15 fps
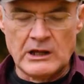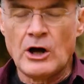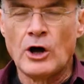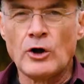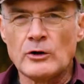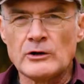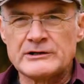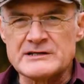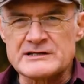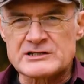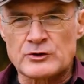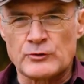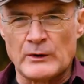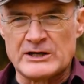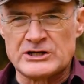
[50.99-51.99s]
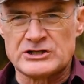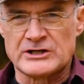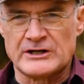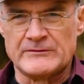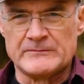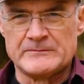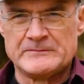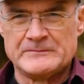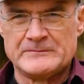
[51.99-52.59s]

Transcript: hold this question.